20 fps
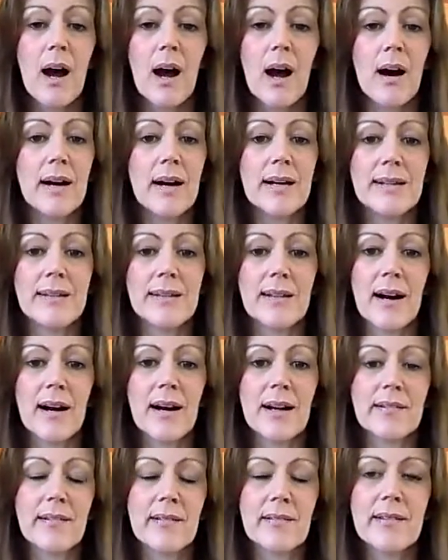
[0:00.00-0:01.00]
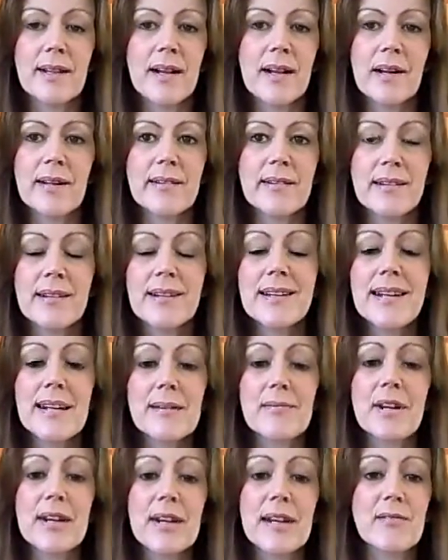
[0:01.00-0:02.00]
I kind of didn't
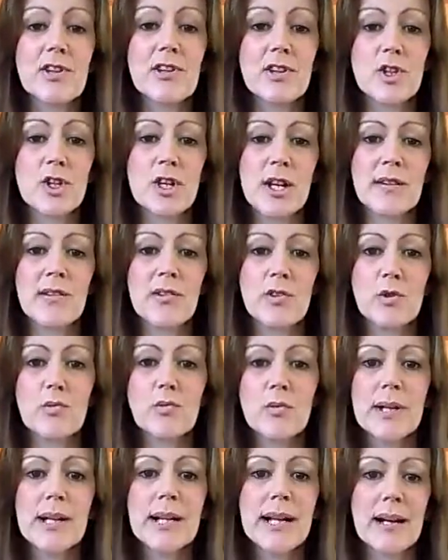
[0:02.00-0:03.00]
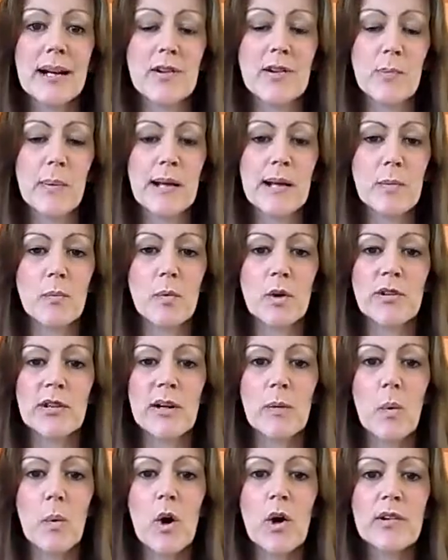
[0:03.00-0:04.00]
even give her the chance to really explain what
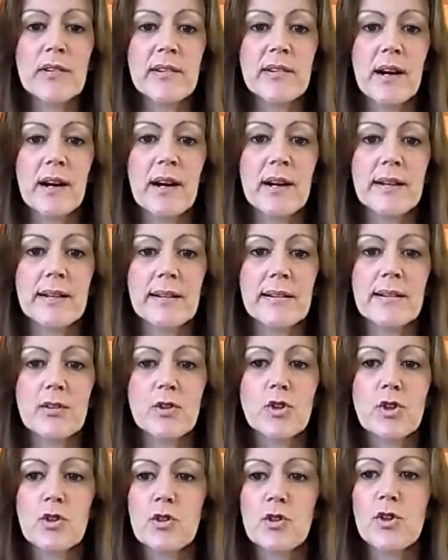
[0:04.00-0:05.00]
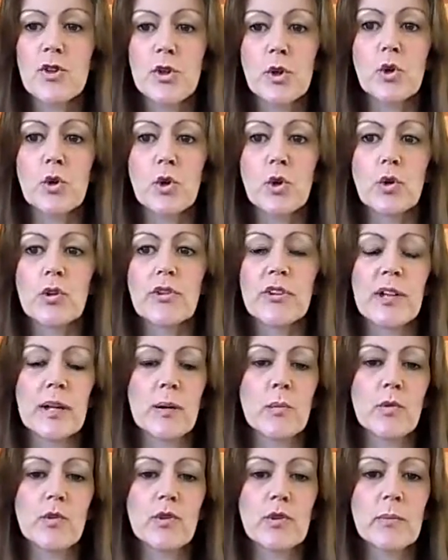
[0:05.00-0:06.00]
it was. I just thought that
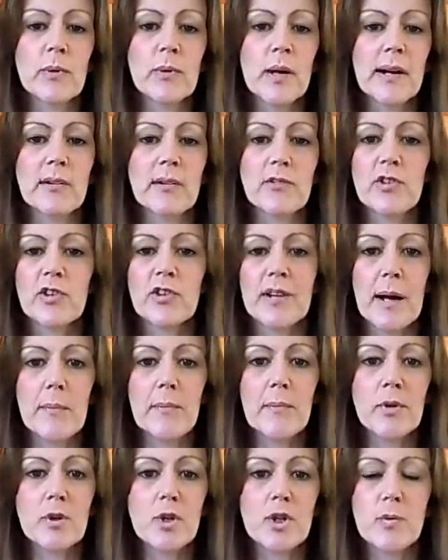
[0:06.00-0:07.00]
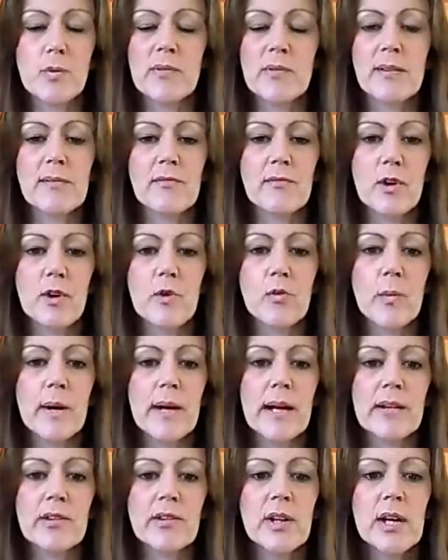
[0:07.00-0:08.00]
it was some kind of scam that she was involved
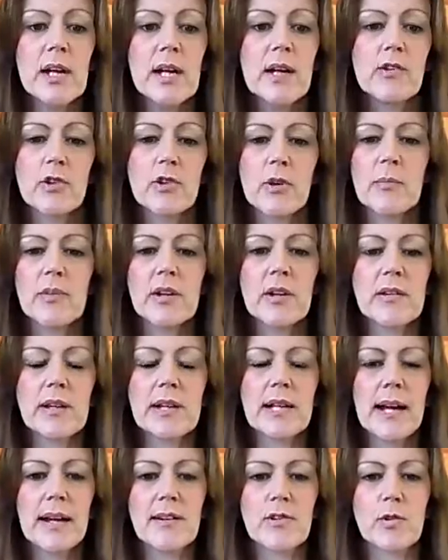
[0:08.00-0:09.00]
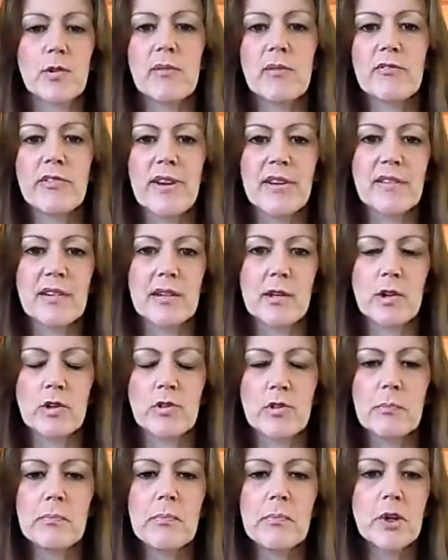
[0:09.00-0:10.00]
with, something that you had to invest a
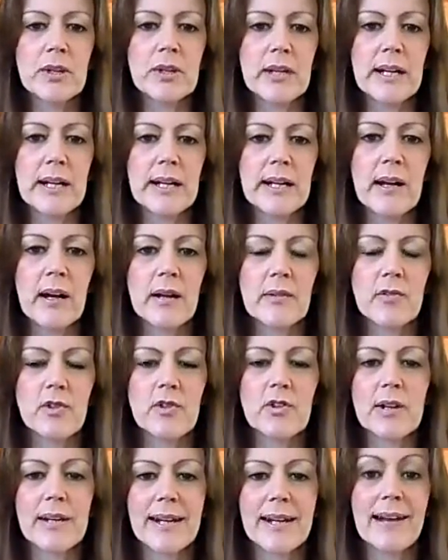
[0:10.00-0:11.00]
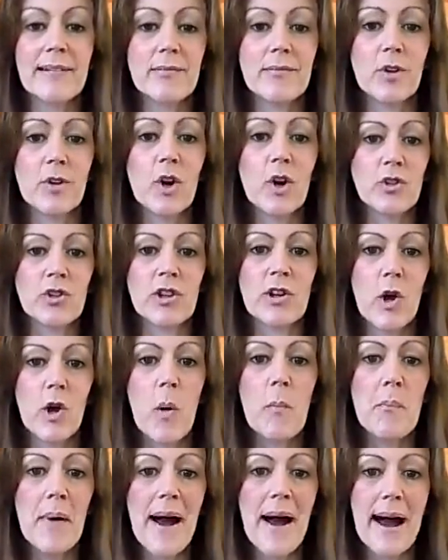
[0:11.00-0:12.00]
lot of money in and to get not a
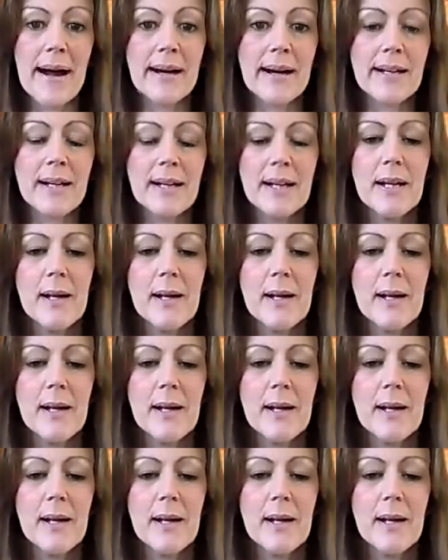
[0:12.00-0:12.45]
lot back.